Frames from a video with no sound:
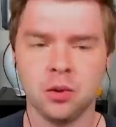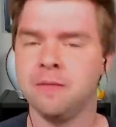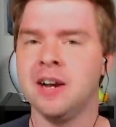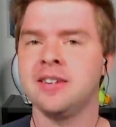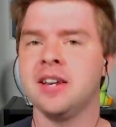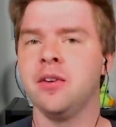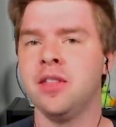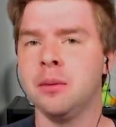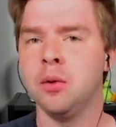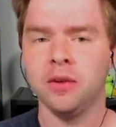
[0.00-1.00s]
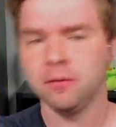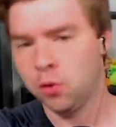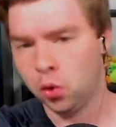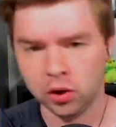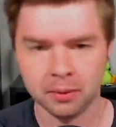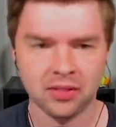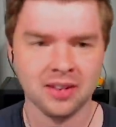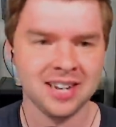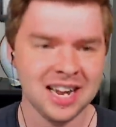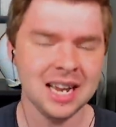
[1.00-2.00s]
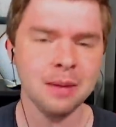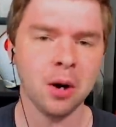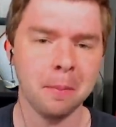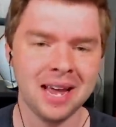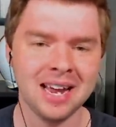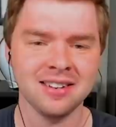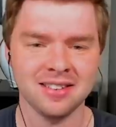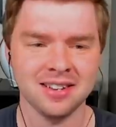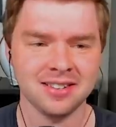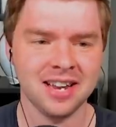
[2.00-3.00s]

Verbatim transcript: So it affects everything moving forward, but the team remains the